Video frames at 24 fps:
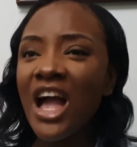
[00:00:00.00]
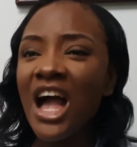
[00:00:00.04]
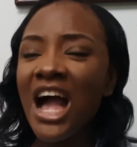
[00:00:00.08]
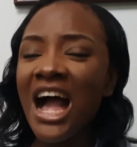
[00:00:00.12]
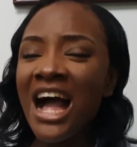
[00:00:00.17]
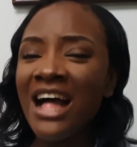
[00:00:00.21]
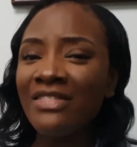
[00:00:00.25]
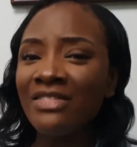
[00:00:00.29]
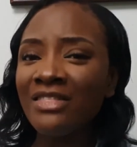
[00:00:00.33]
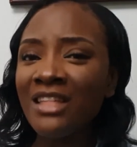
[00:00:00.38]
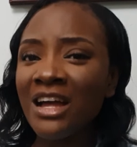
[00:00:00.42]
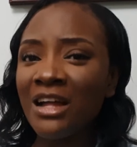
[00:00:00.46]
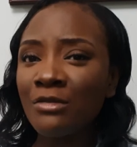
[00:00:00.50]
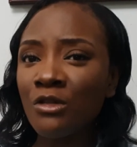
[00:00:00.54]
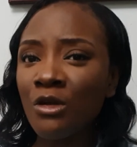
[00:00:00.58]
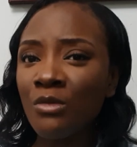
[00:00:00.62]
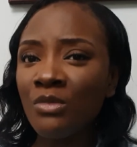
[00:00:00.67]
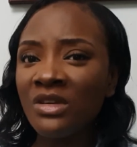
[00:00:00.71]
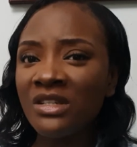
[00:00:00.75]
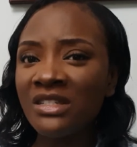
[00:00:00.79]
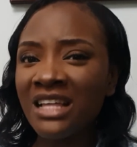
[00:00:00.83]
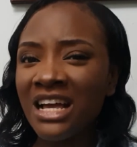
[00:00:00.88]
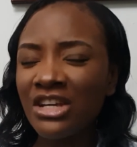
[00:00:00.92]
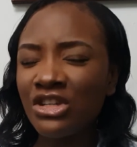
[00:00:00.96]
and that
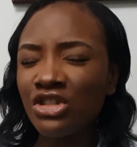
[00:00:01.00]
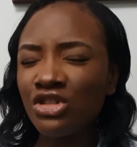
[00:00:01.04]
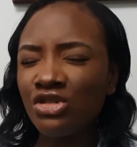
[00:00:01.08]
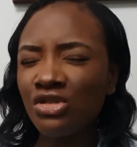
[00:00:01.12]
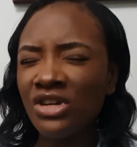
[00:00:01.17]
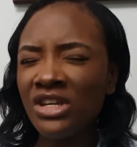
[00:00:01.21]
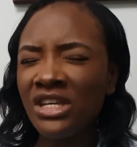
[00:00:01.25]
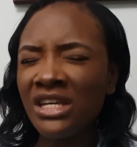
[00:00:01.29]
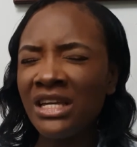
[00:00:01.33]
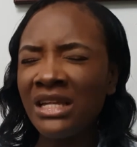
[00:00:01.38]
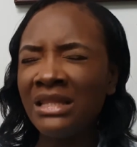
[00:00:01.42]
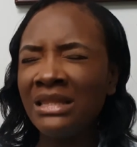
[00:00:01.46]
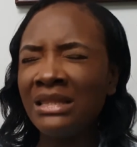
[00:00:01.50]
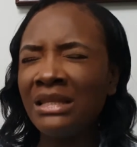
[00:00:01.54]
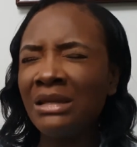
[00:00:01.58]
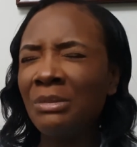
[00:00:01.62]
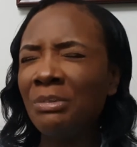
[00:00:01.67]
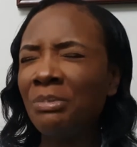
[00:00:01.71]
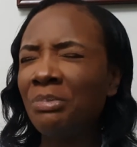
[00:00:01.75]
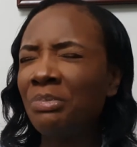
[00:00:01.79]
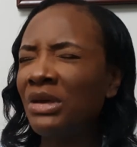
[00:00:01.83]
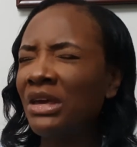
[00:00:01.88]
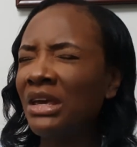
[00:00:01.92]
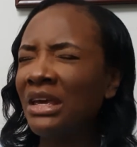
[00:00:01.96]
tummy starts shrinking, the
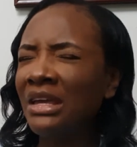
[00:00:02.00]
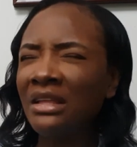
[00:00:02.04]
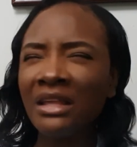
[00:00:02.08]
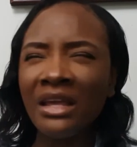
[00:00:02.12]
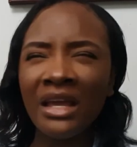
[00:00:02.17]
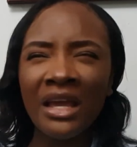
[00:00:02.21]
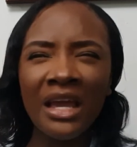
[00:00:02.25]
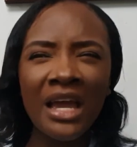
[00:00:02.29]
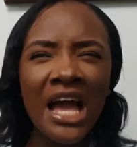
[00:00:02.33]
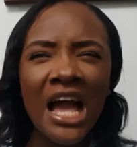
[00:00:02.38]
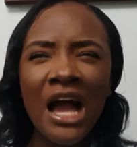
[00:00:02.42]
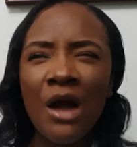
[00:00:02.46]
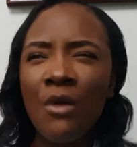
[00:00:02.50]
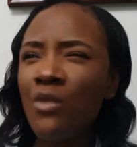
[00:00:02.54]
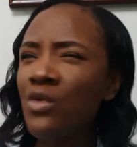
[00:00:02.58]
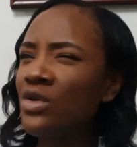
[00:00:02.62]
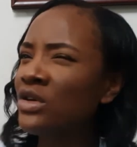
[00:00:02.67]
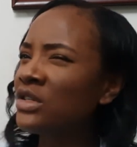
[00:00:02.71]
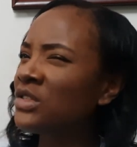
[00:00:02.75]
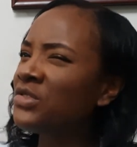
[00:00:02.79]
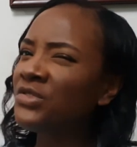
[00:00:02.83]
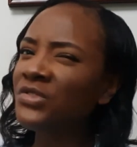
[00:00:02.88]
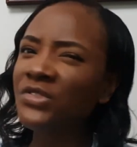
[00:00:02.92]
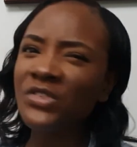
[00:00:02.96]
pain, I
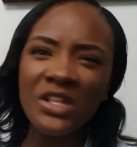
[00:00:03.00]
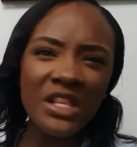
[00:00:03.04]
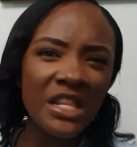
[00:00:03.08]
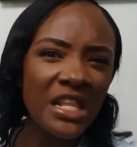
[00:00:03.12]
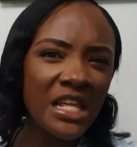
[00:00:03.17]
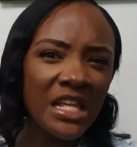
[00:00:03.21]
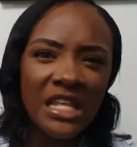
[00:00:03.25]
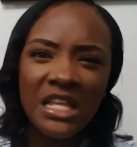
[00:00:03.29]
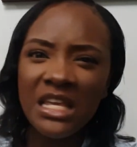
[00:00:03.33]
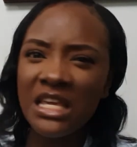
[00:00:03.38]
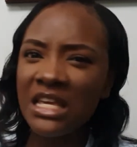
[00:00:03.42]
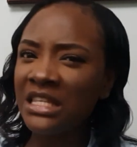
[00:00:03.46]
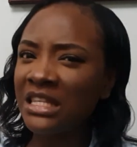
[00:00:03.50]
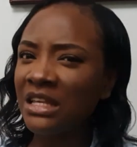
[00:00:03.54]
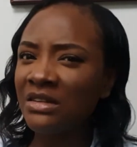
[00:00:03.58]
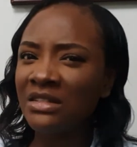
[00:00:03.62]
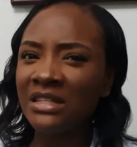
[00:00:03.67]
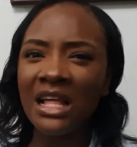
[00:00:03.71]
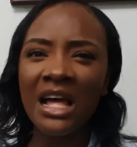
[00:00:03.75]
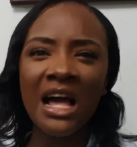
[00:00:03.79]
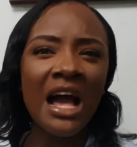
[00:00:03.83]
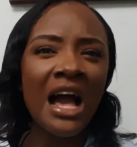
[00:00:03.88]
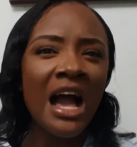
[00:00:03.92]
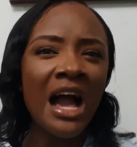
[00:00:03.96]
was feeling it. I was
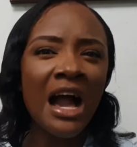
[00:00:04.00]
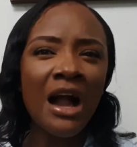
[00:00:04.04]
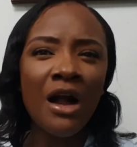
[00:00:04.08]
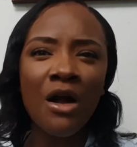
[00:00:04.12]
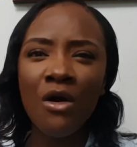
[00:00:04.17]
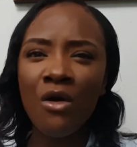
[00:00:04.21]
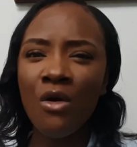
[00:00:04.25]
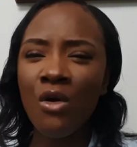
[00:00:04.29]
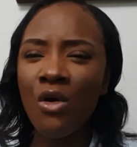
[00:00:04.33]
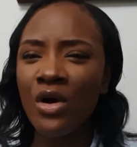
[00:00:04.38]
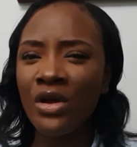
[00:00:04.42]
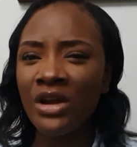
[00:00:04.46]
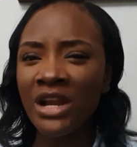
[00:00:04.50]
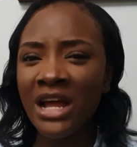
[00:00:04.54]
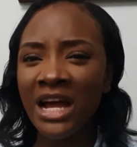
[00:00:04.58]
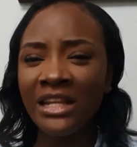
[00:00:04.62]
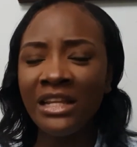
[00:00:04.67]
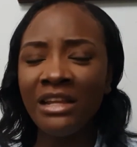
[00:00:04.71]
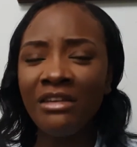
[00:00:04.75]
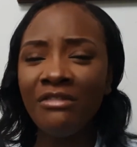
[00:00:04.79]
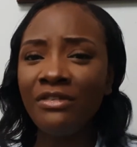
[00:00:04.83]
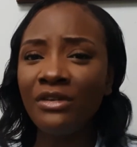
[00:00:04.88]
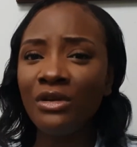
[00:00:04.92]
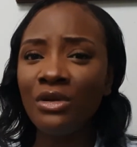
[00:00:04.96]
like, God, I
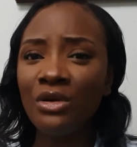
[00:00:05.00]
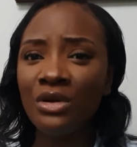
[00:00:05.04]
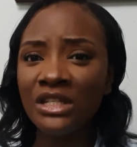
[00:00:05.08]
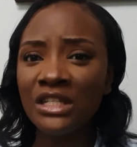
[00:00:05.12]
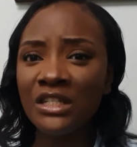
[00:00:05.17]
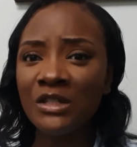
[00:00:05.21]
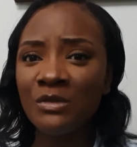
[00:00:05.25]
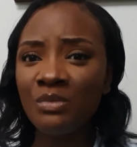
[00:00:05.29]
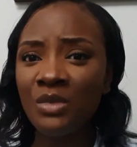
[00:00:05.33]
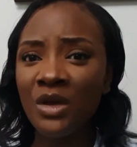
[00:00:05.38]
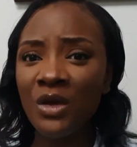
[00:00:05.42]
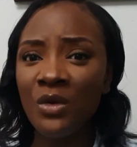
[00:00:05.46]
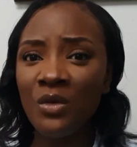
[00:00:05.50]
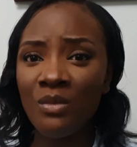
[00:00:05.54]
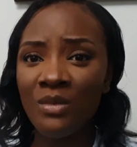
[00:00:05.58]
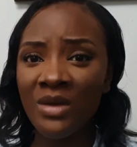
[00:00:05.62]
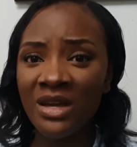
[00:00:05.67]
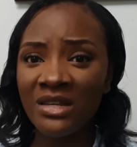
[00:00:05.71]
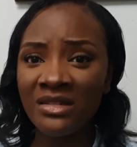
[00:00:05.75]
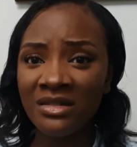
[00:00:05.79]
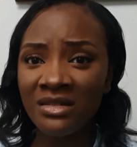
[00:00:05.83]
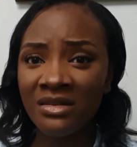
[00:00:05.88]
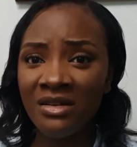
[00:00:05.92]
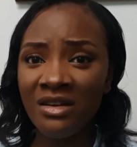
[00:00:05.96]
didn't feel all this pain with my
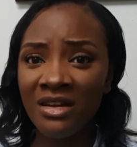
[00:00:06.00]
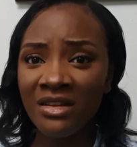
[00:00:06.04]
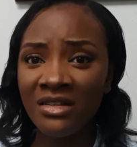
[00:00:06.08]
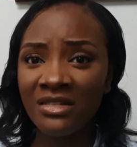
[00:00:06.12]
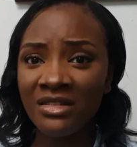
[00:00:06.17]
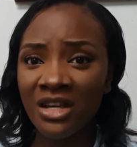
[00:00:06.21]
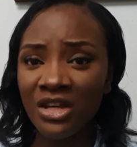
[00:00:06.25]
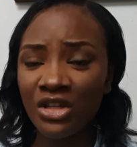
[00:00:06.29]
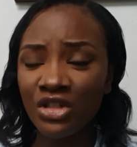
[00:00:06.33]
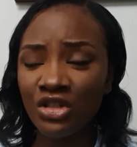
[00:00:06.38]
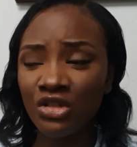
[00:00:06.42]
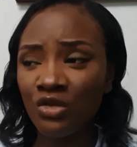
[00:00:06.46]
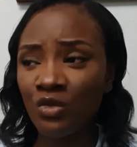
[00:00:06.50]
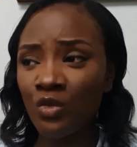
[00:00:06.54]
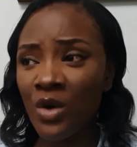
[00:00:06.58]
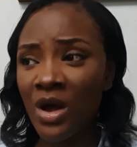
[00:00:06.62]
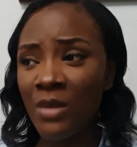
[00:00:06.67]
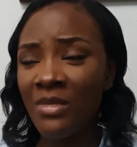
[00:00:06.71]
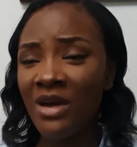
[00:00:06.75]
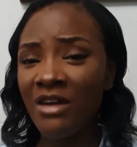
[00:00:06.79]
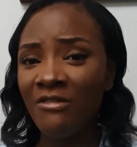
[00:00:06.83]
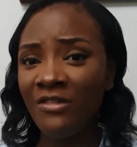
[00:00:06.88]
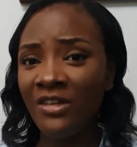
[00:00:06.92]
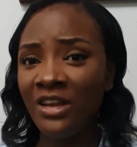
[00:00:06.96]
cesarean section. Why
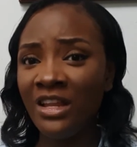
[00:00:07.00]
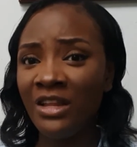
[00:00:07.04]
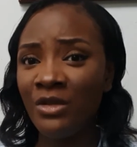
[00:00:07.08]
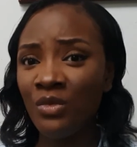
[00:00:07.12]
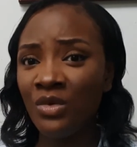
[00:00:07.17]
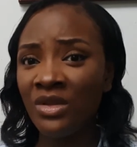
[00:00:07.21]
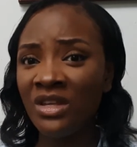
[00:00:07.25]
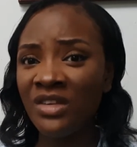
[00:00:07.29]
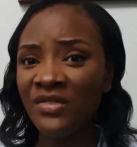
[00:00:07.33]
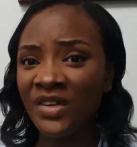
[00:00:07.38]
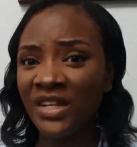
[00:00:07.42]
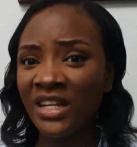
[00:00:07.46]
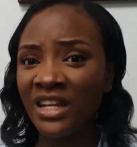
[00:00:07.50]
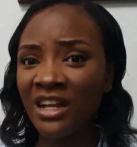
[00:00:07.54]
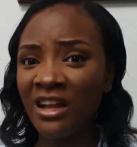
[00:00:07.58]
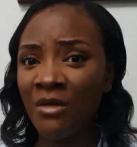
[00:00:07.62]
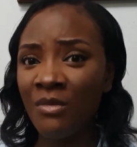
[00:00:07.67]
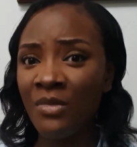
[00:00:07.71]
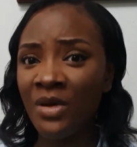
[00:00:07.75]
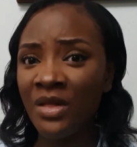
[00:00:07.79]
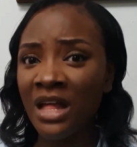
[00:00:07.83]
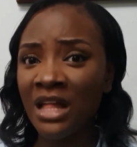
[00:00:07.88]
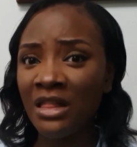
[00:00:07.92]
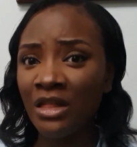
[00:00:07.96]
am I feeling with the vaginal
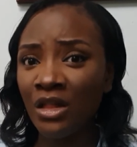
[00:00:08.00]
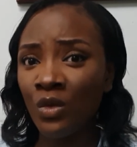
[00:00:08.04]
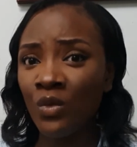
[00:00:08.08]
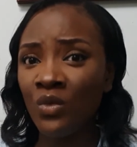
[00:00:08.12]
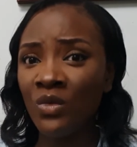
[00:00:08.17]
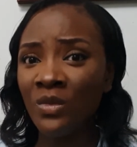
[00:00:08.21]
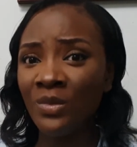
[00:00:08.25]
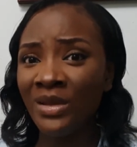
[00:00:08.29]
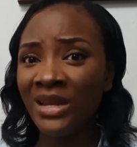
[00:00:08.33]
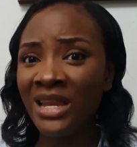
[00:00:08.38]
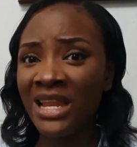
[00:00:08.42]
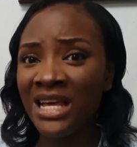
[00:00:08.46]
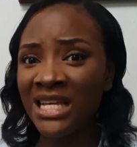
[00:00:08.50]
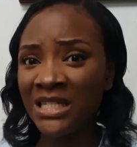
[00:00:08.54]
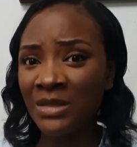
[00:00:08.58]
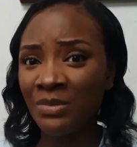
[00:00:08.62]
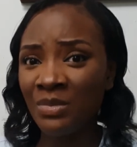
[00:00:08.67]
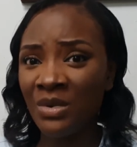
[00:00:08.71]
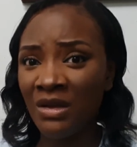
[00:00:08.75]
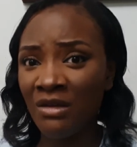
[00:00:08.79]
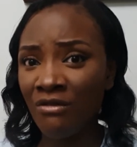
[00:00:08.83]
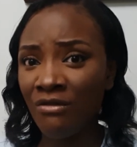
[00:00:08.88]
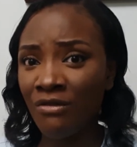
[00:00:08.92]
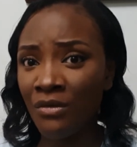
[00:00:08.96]
birth? I thought it would be less
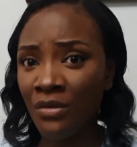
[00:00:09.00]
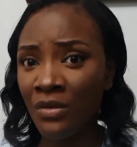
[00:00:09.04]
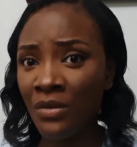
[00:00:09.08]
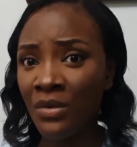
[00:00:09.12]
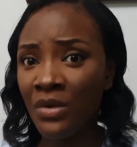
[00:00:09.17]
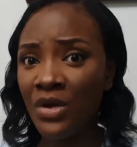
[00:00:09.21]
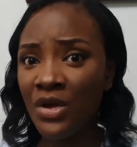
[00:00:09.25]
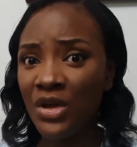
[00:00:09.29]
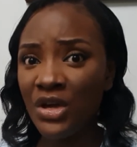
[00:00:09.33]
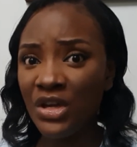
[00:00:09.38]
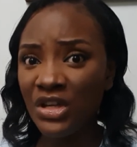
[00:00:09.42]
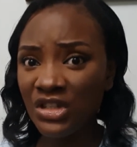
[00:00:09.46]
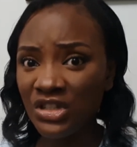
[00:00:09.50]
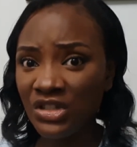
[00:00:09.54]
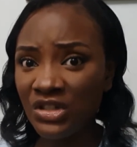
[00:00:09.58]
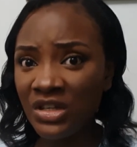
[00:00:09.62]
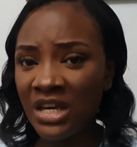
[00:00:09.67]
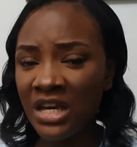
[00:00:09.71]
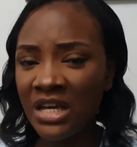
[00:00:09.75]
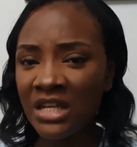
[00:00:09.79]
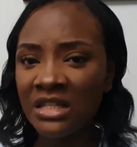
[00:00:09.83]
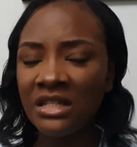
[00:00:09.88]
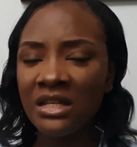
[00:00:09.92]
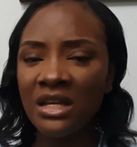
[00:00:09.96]
painful. Do you
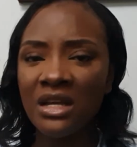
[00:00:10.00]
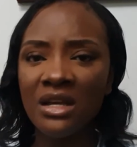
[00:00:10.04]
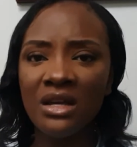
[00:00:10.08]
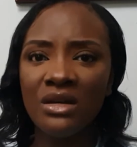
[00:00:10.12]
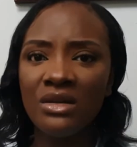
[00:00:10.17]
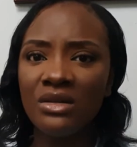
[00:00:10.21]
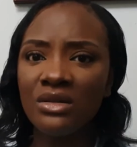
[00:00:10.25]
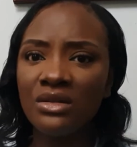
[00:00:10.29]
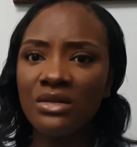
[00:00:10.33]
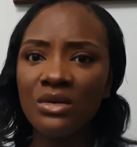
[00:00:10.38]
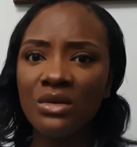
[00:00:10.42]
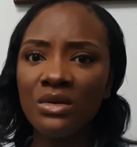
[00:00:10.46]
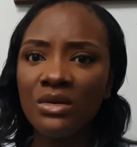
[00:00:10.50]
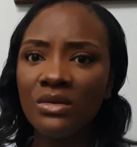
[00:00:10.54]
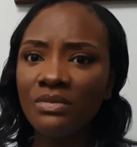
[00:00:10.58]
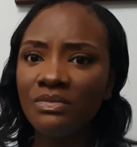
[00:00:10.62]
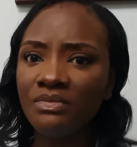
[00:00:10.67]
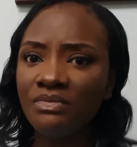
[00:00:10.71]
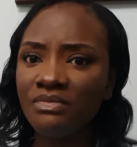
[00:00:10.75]
get? So,